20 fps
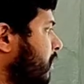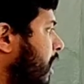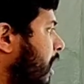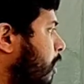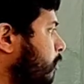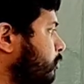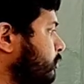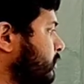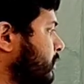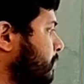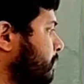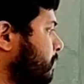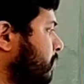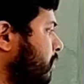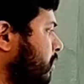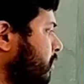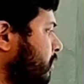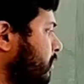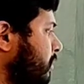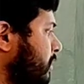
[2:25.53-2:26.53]
House
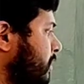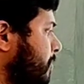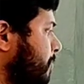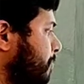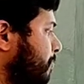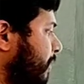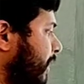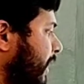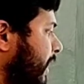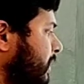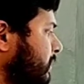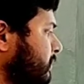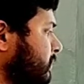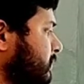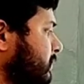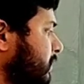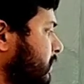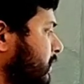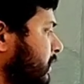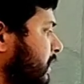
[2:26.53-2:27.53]
number,
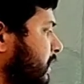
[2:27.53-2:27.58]
place,